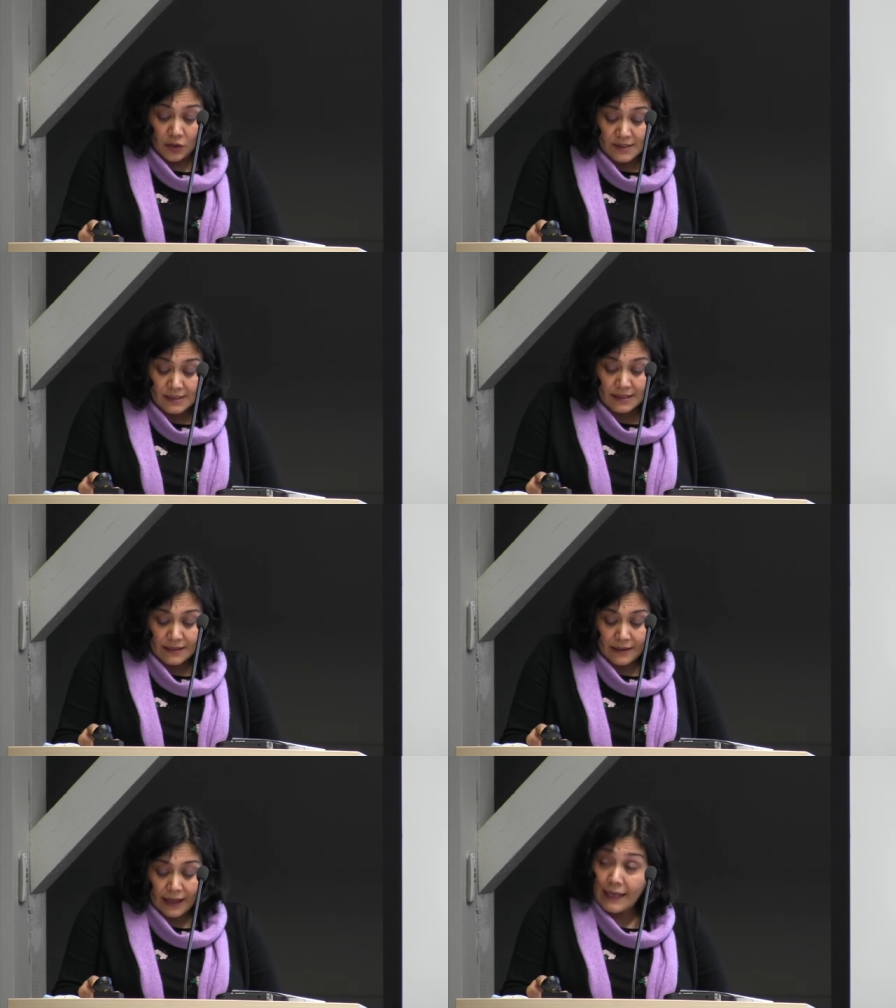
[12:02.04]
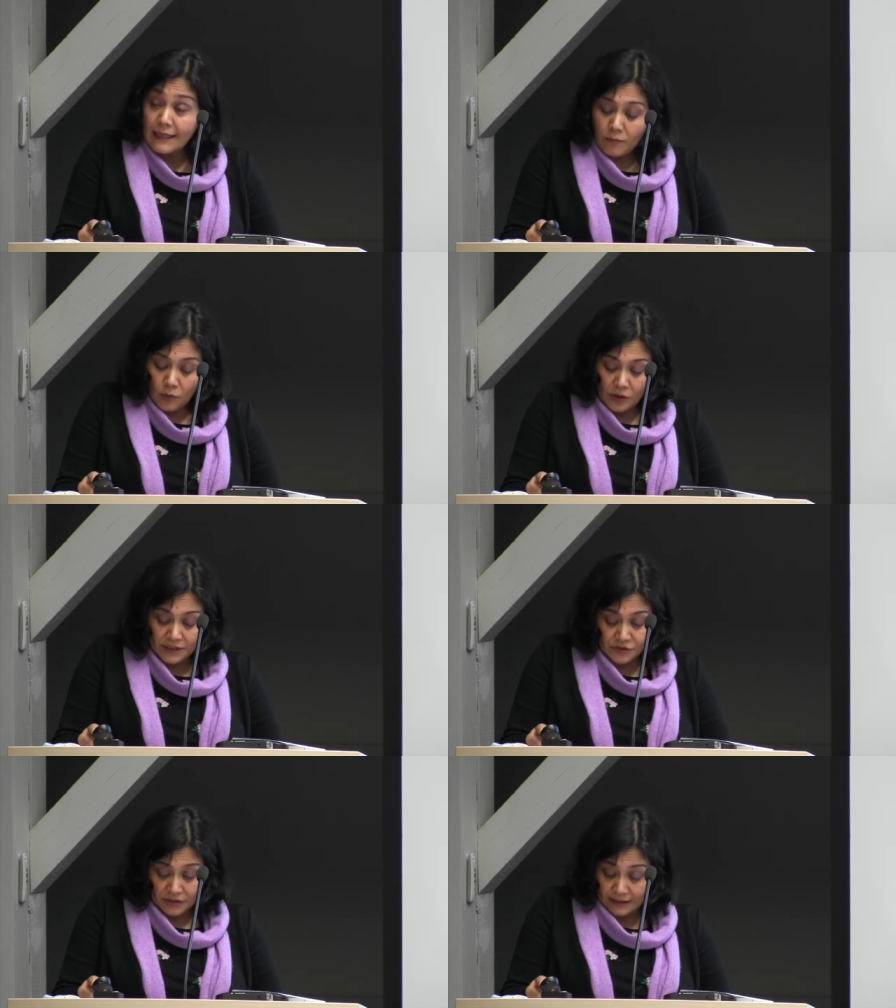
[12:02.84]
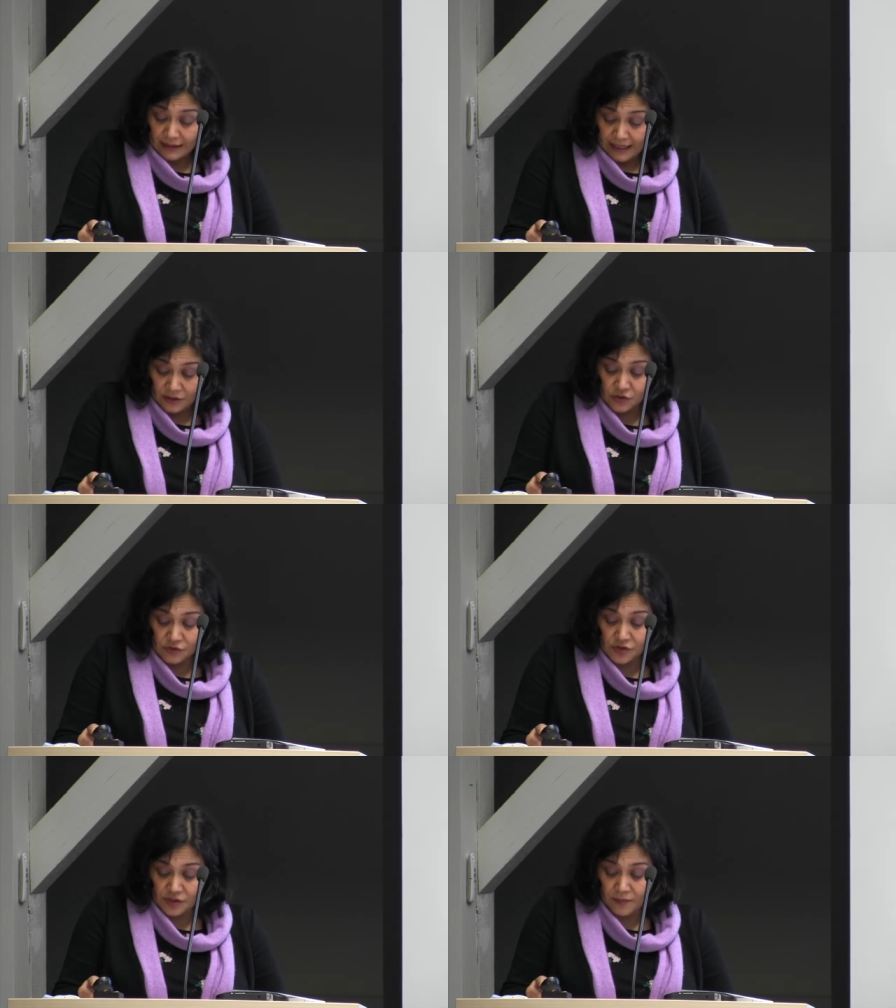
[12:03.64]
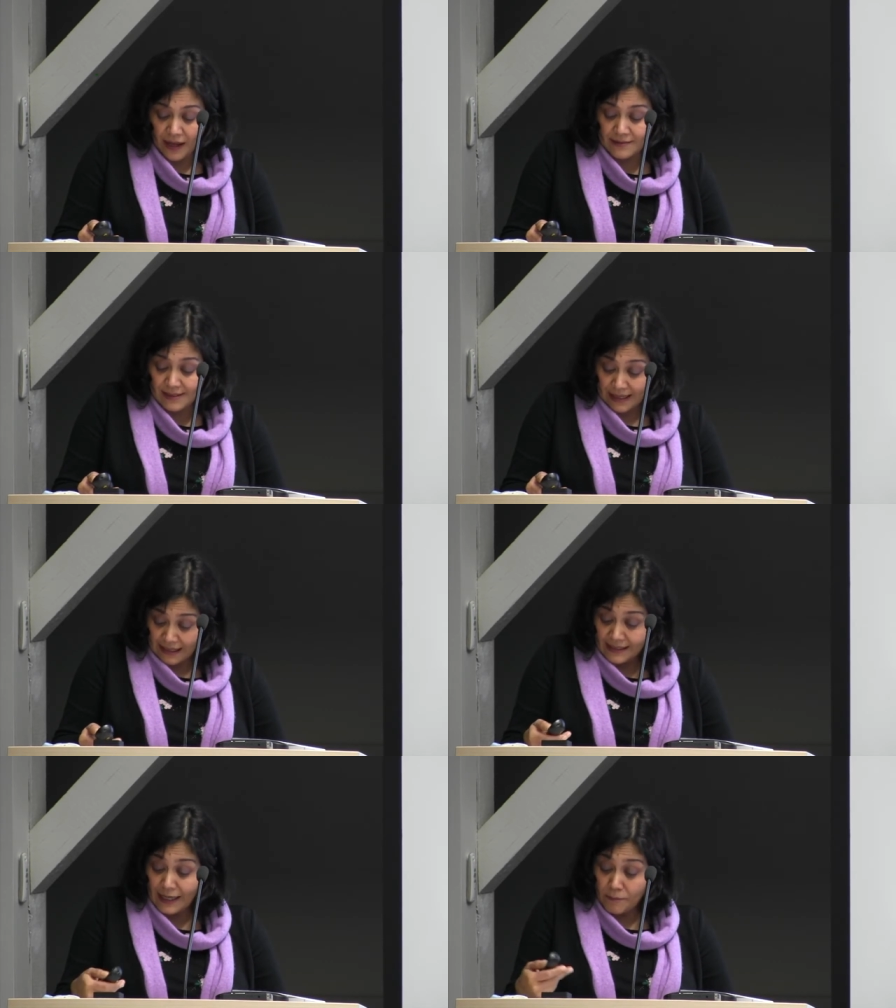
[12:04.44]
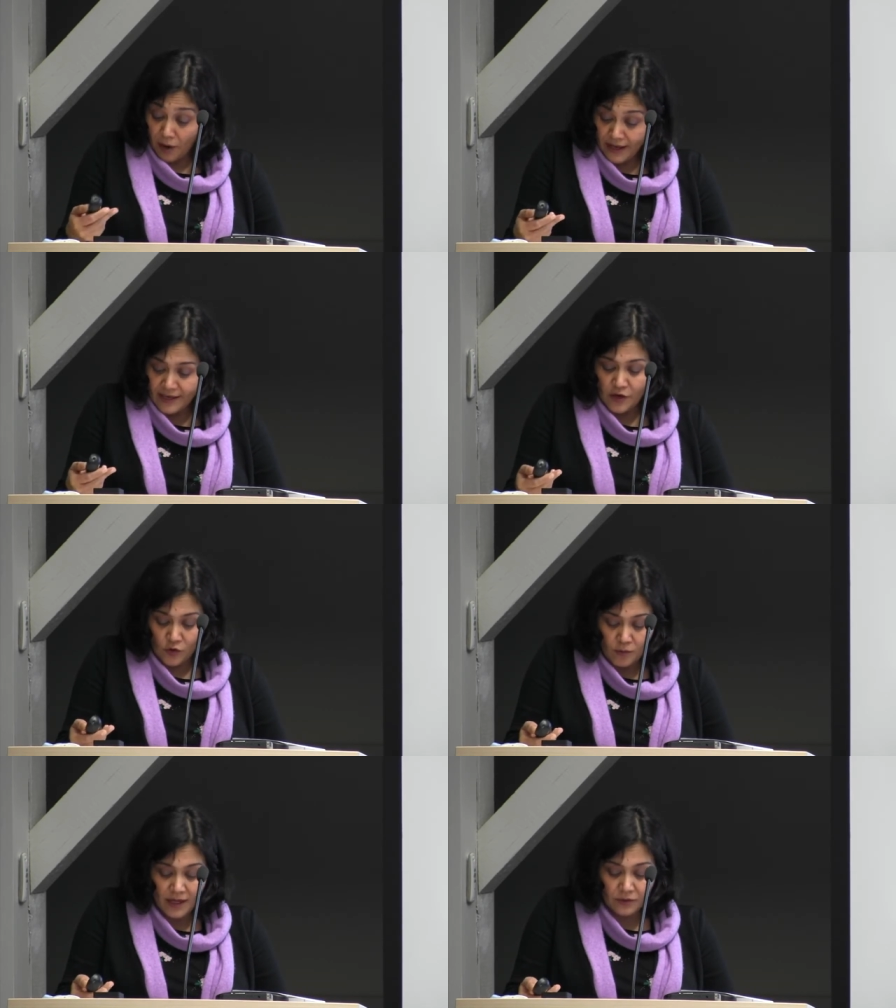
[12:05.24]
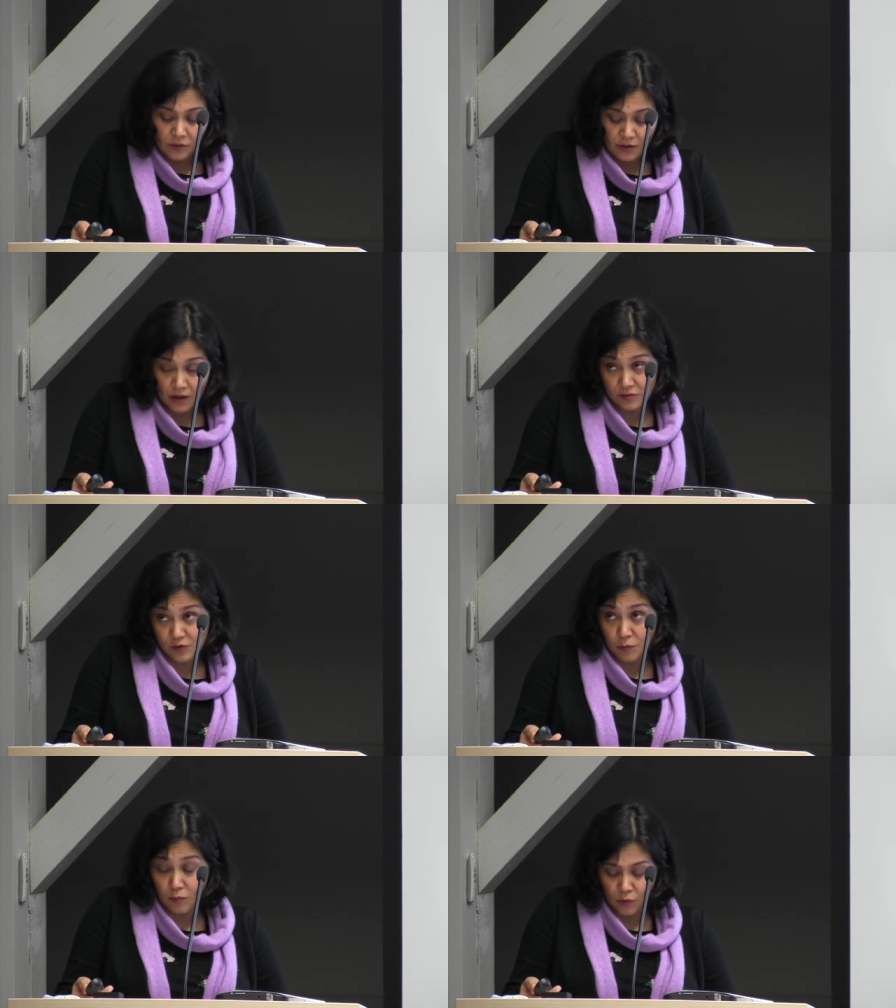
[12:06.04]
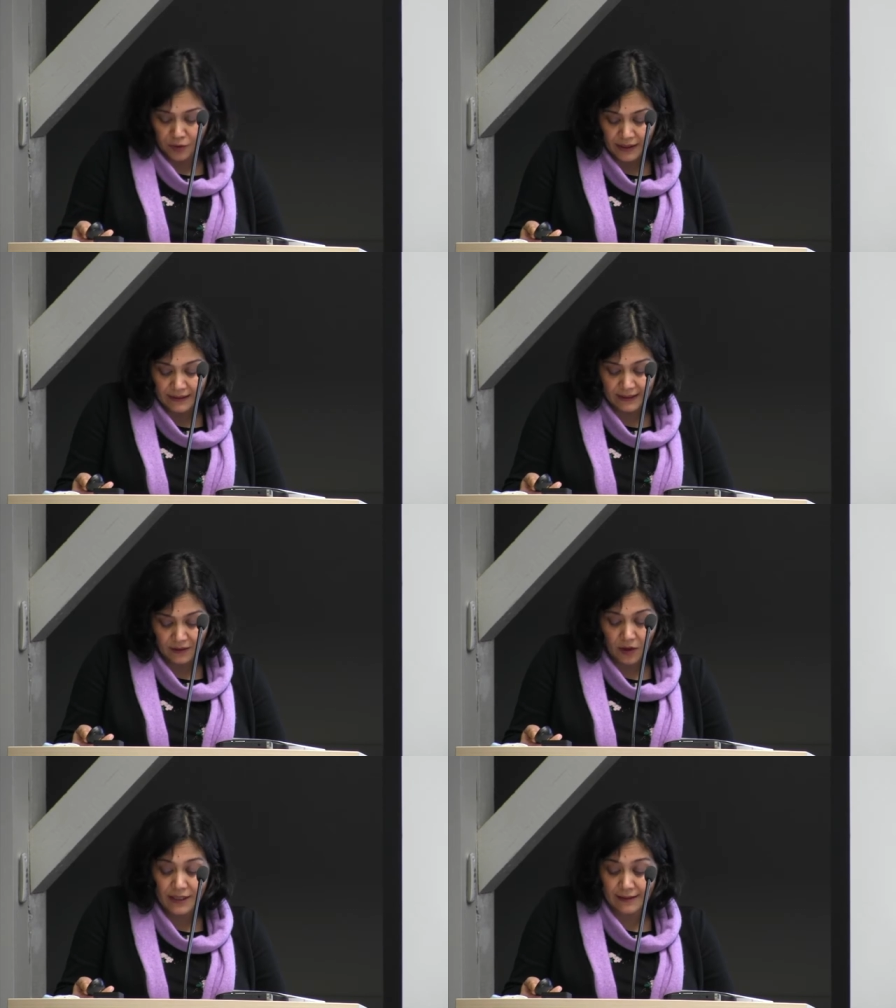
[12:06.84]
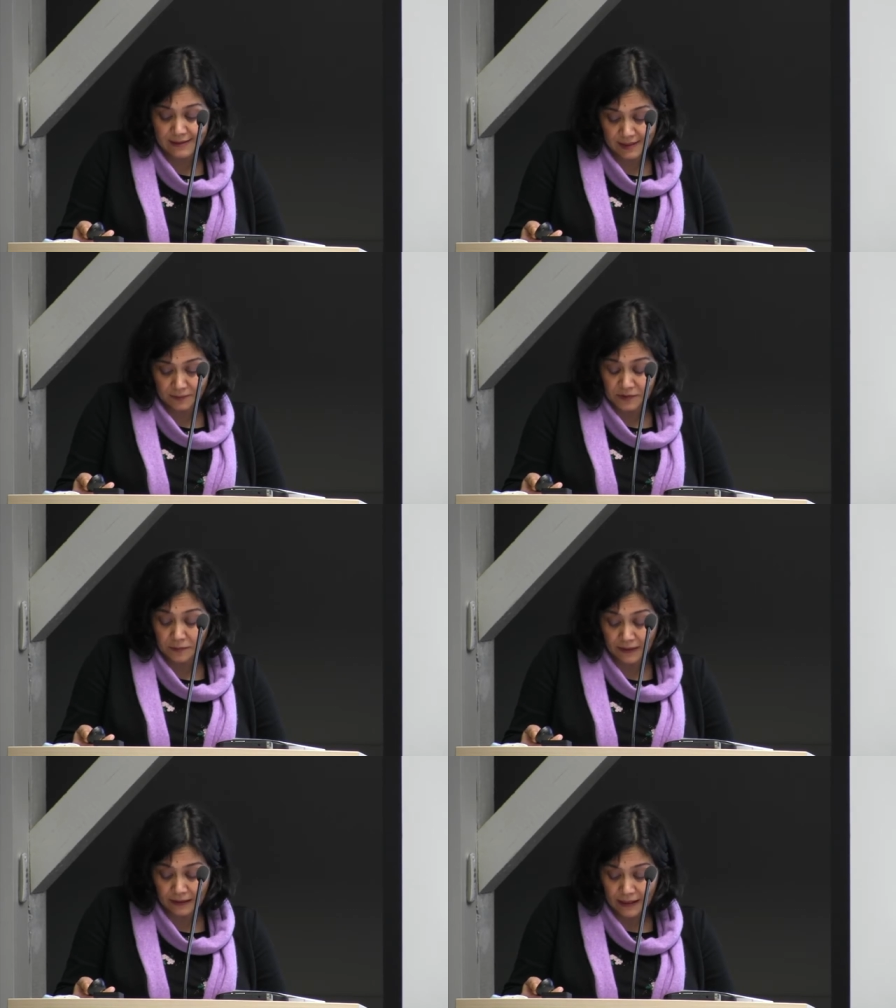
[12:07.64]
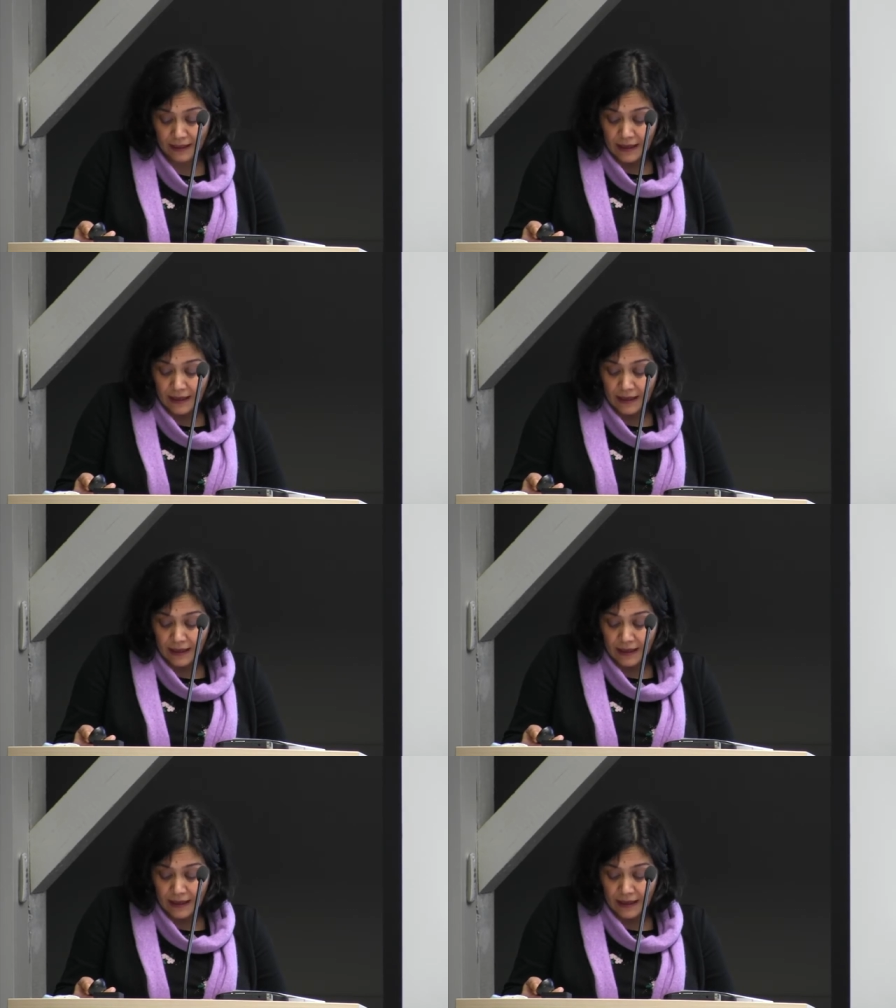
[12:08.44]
consider any monetary relationship and selling and buying human organs morally unacceptable